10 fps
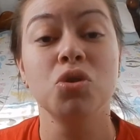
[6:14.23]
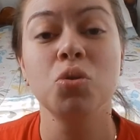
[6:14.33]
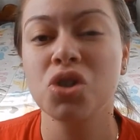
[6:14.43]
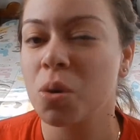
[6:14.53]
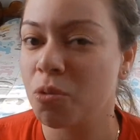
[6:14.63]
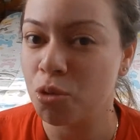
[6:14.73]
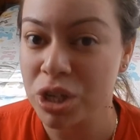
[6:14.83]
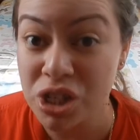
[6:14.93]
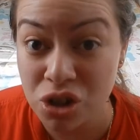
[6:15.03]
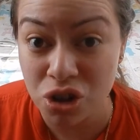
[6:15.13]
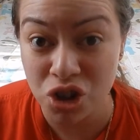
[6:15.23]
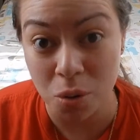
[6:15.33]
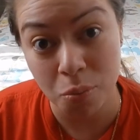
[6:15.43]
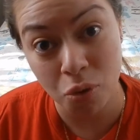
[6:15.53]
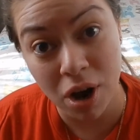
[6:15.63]
Do some research
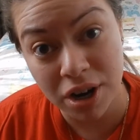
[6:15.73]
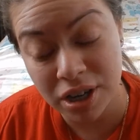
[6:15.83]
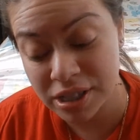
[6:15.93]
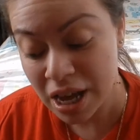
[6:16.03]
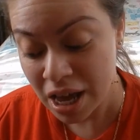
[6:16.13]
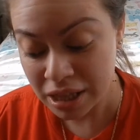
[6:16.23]
on products.